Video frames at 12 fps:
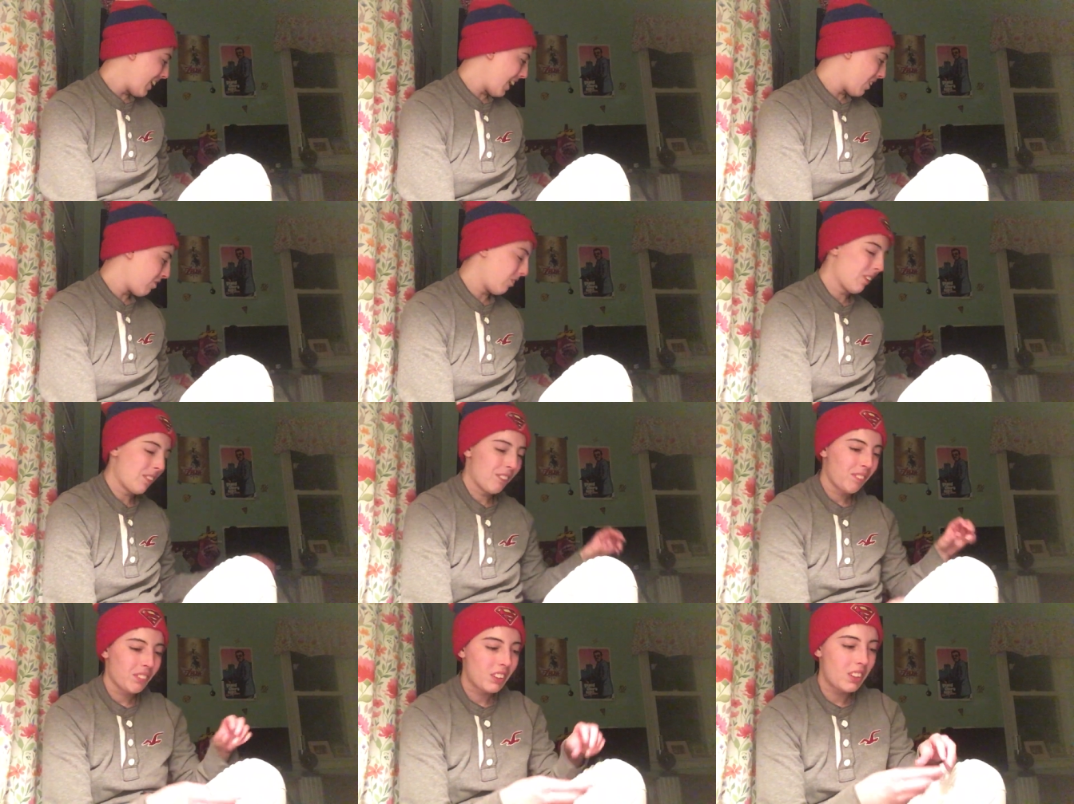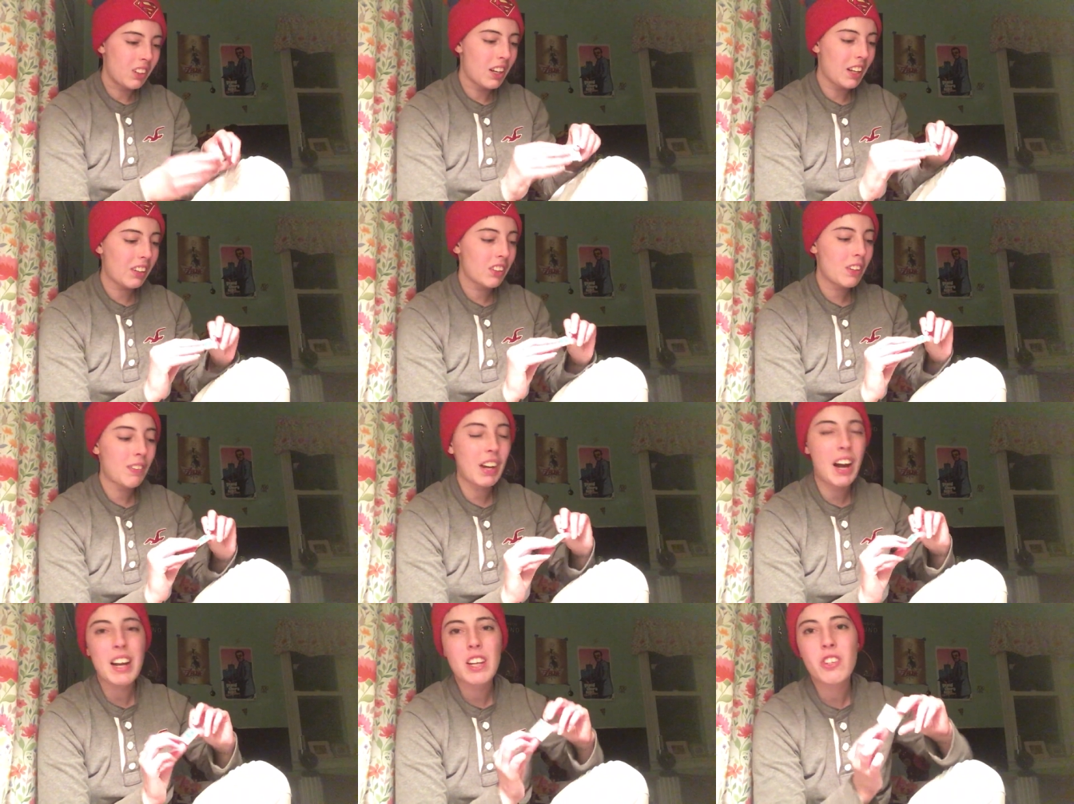Yeah, that's fun. Uh, next game I
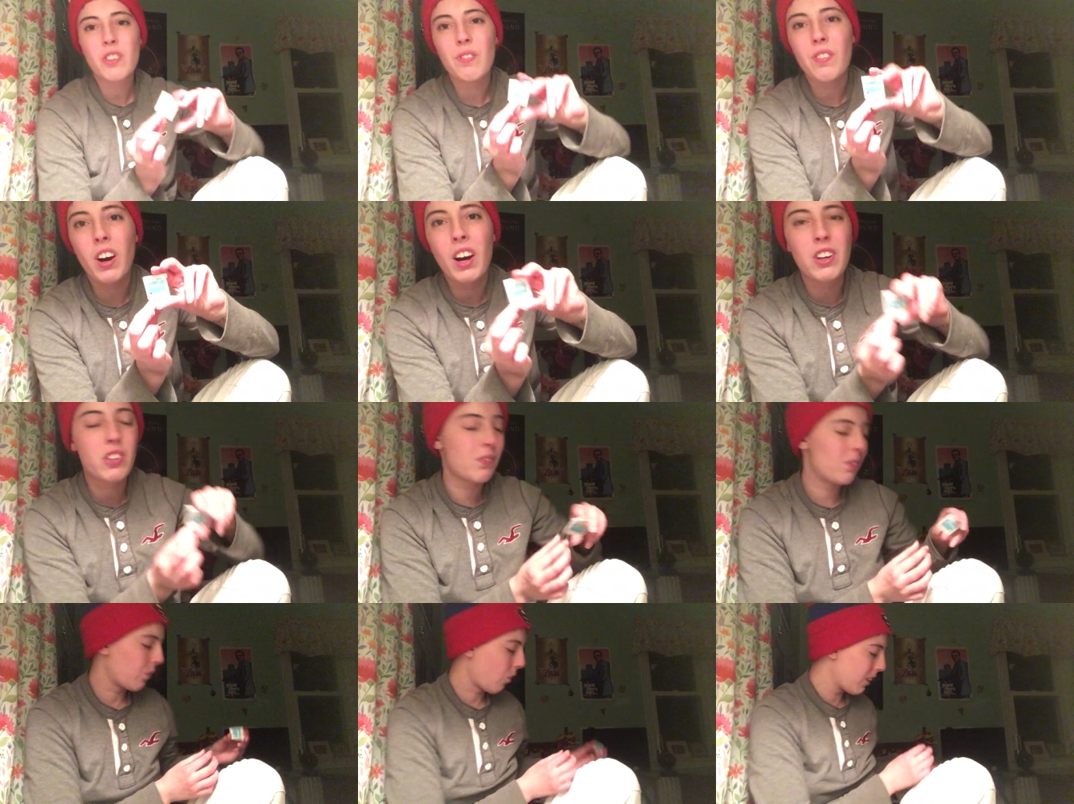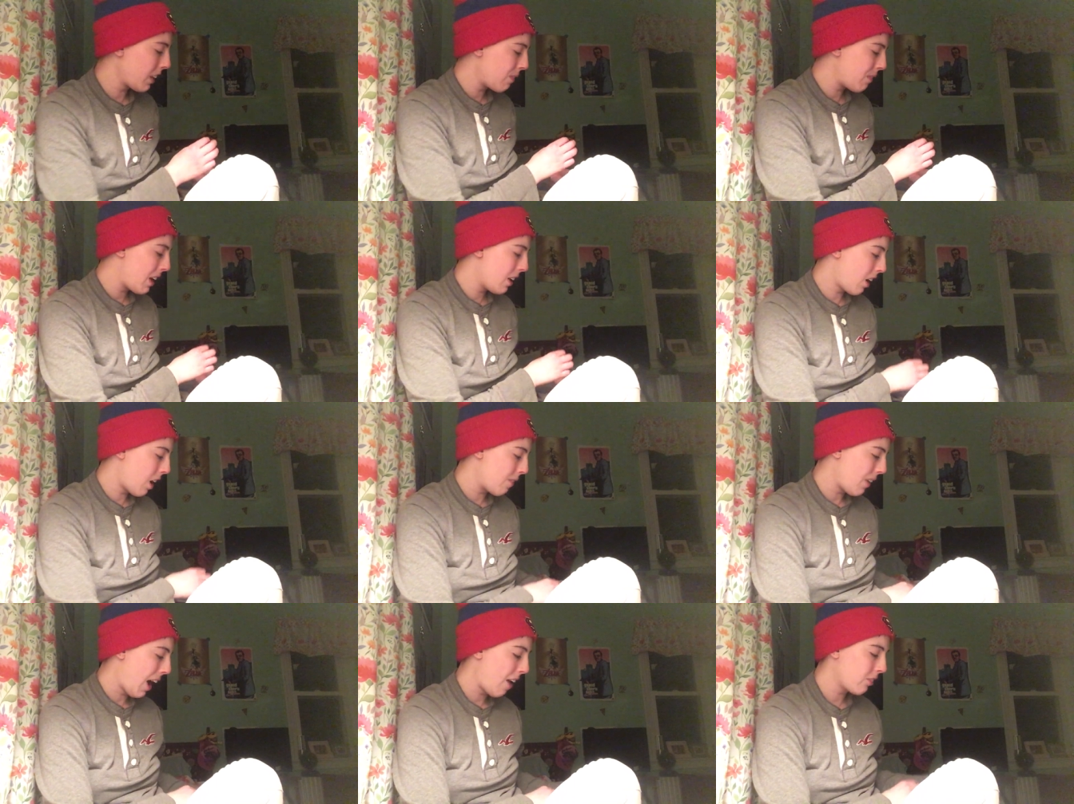got is uh, one they made
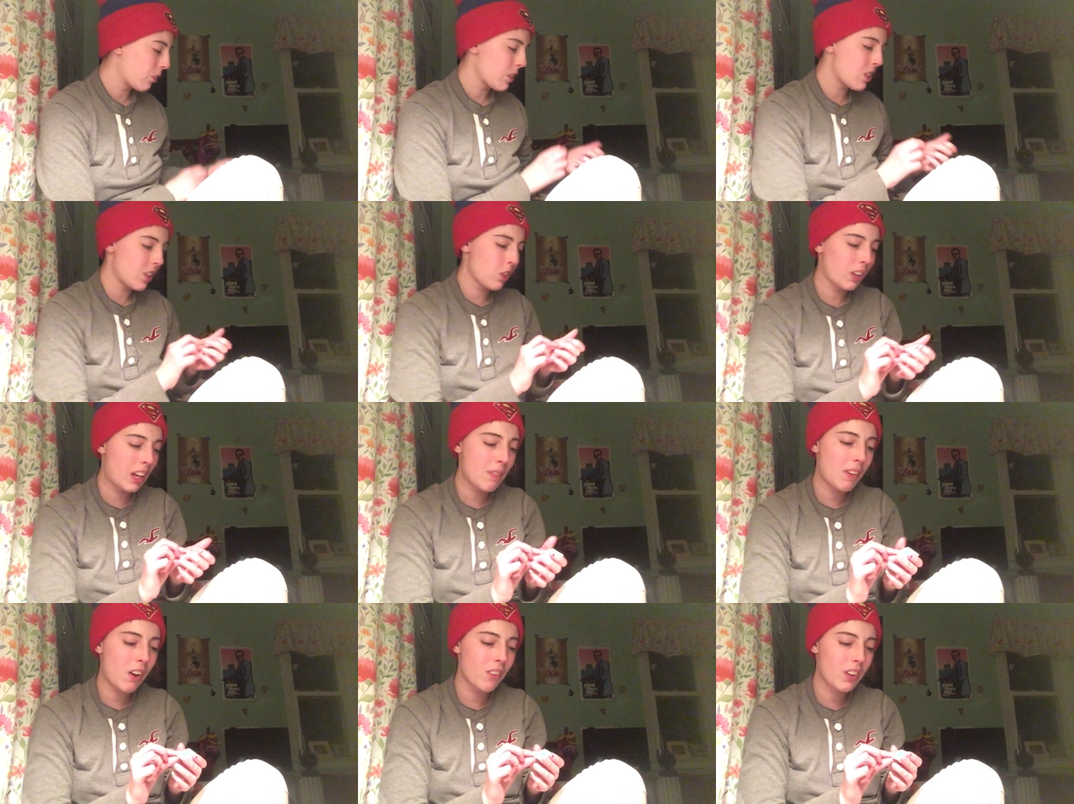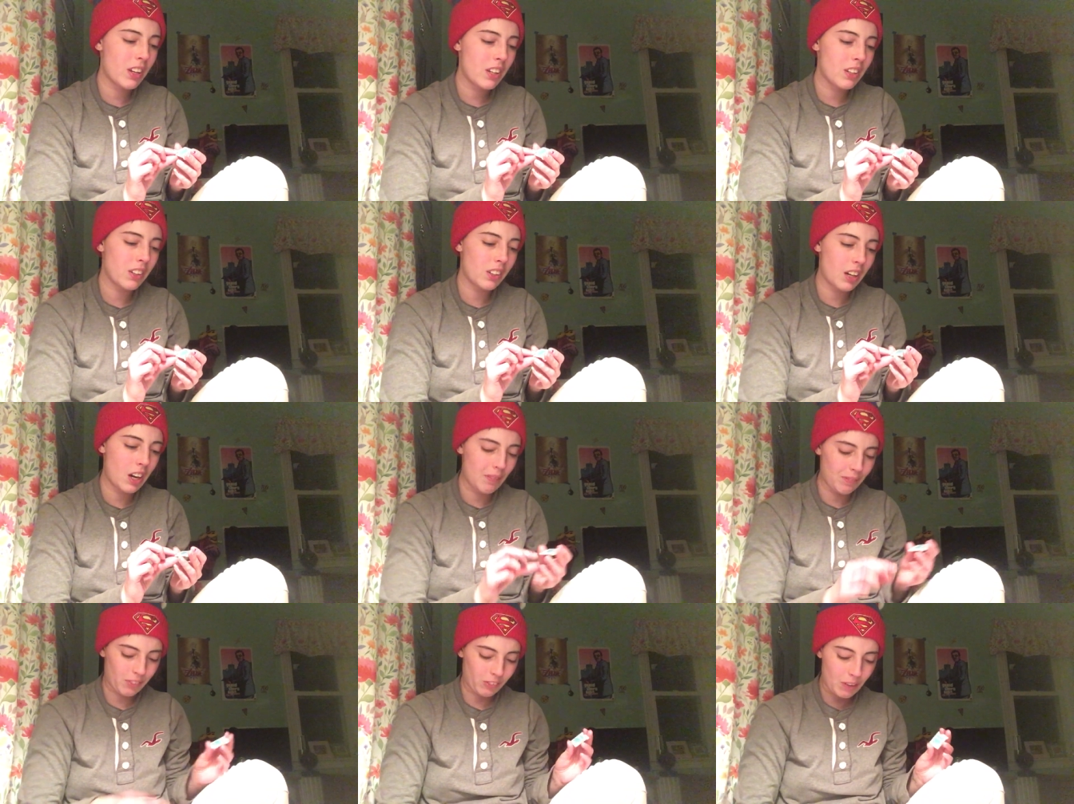um, after, which this one came out
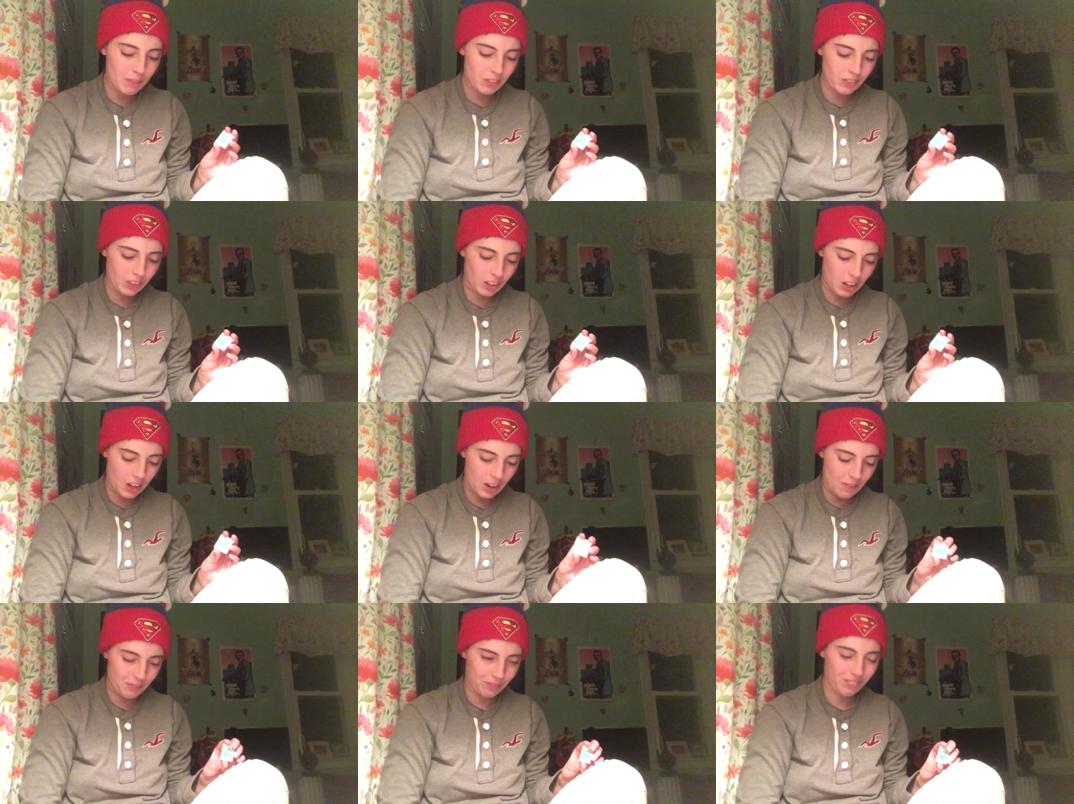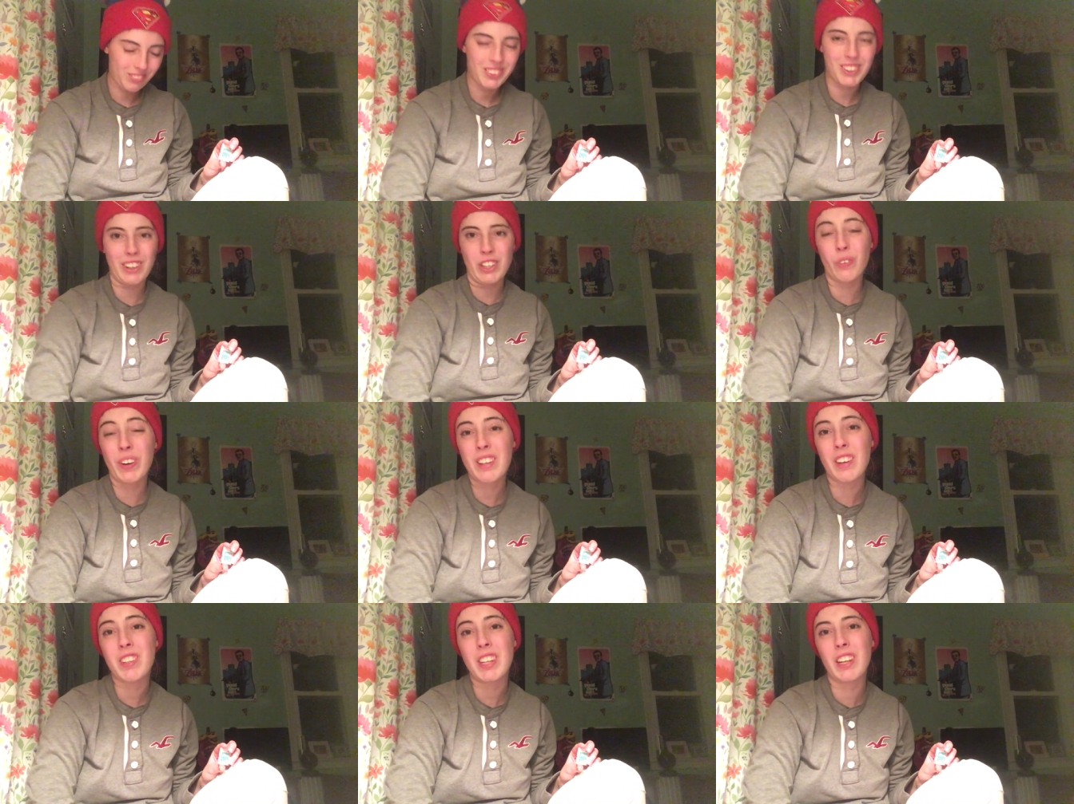um, right um, sorry
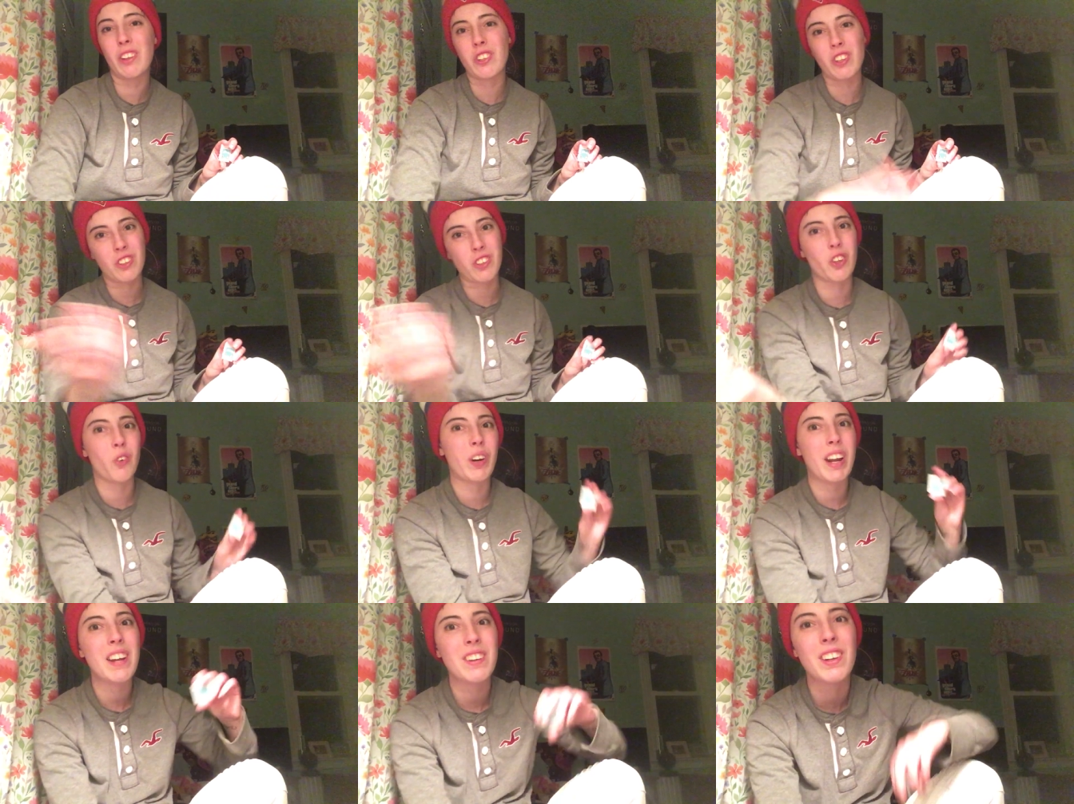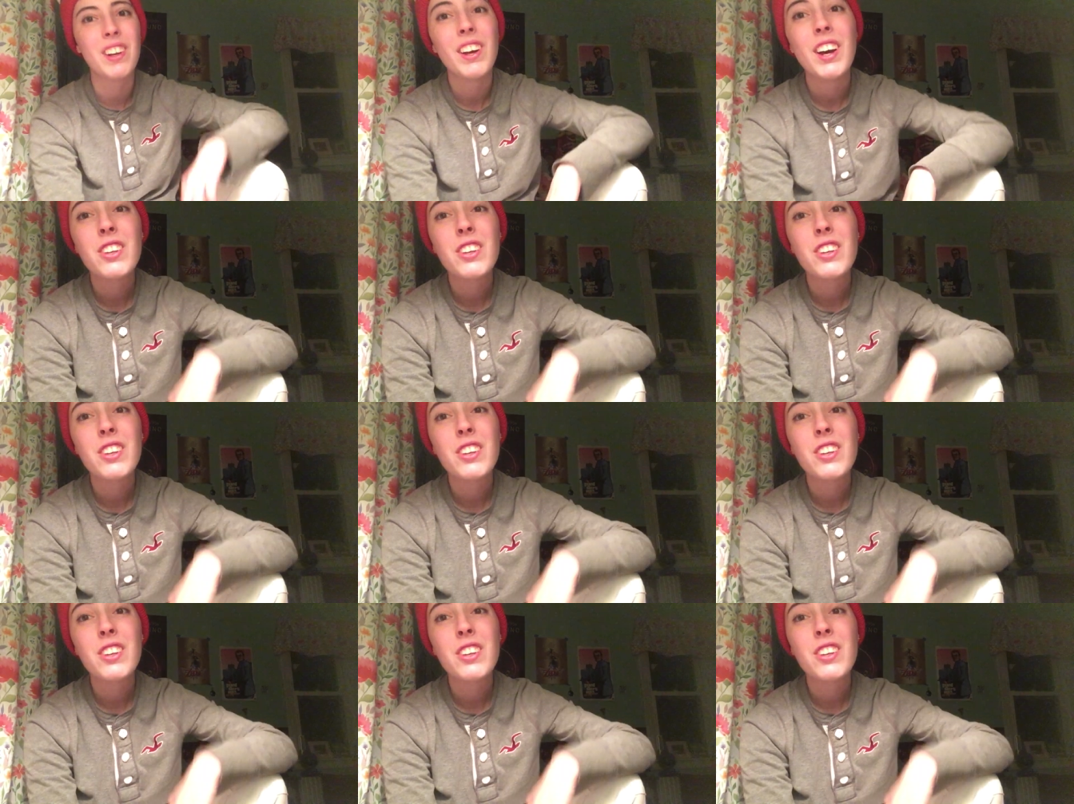2017 because it just turned 2018.